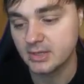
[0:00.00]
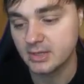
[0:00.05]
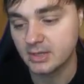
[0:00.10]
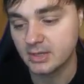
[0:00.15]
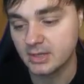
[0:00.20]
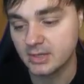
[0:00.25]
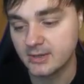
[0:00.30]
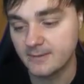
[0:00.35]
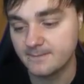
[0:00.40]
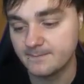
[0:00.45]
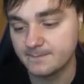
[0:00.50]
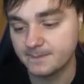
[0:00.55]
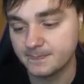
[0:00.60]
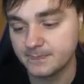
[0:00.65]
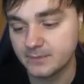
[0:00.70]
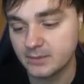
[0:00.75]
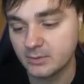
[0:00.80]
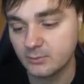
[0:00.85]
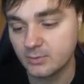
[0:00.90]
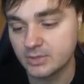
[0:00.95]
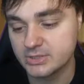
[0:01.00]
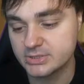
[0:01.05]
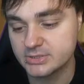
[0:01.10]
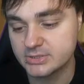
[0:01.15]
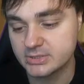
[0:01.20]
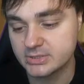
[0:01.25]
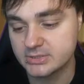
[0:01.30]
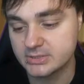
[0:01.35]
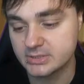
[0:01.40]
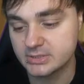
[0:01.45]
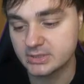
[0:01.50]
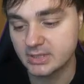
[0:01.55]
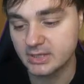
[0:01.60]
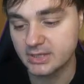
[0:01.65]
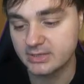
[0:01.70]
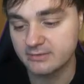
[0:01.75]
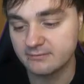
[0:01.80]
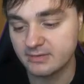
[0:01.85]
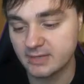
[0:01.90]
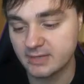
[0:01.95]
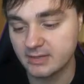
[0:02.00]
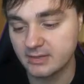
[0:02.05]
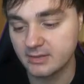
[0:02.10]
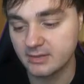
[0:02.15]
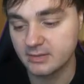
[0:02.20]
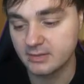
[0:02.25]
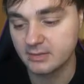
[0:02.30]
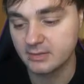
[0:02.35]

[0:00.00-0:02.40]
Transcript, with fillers: um, which is a kind of like a